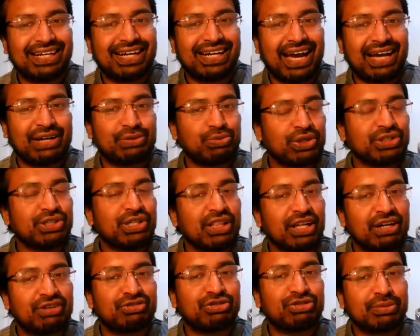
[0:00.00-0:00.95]
and what you
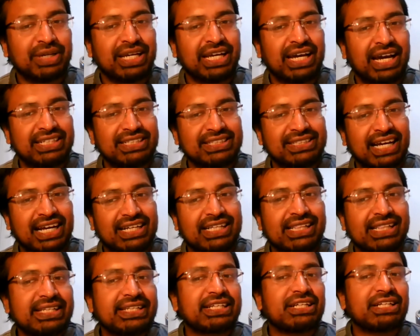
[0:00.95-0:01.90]
learn from it, and it's that
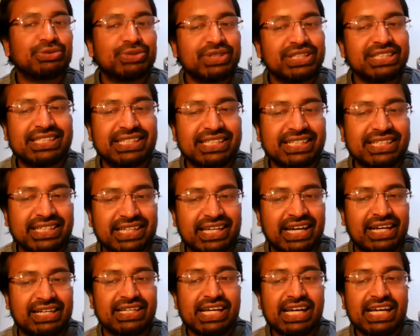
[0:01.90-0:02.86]
clinical reasoning
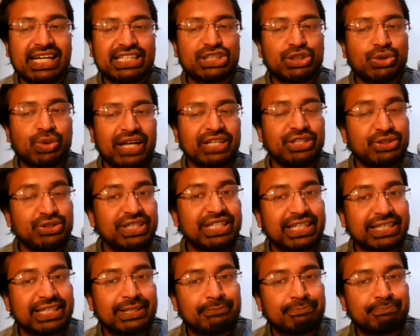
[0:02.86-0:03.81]
again. It's quite
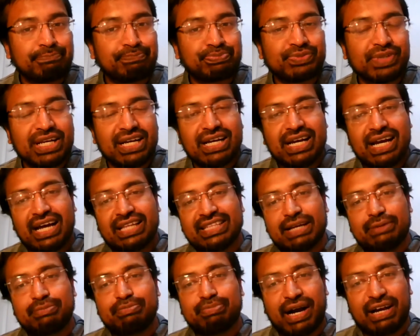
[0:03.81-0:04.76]
unique. And
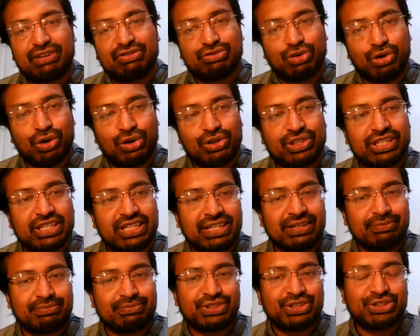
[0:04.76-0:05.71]
then by fourth year,
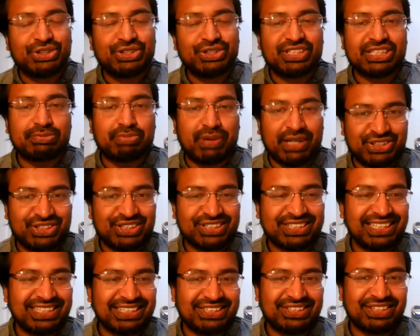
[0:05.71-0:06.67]
you do the
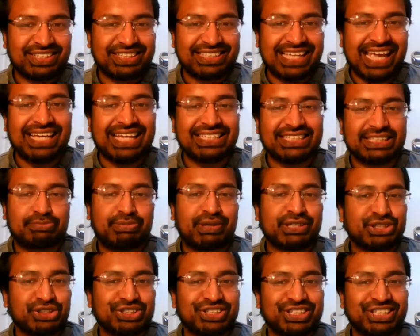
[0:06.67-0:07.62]
specialties. So there's 8
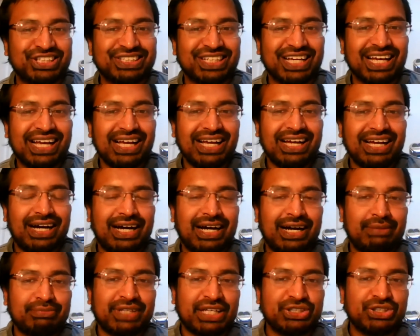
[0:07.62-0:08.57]
specialties
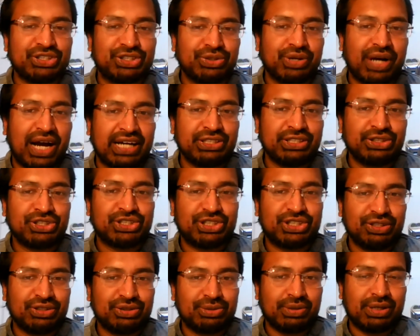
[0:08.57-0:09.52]
that you do. I used
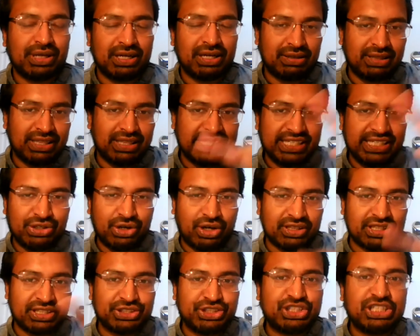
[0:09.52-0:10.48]
to lead
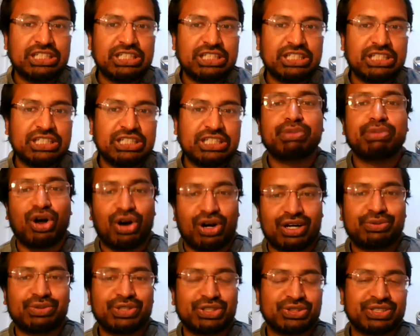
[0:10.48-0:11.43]
on the GP block,
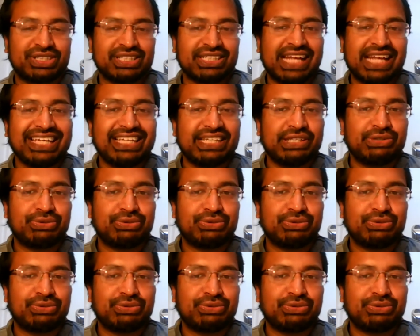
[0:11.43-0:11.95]
which was a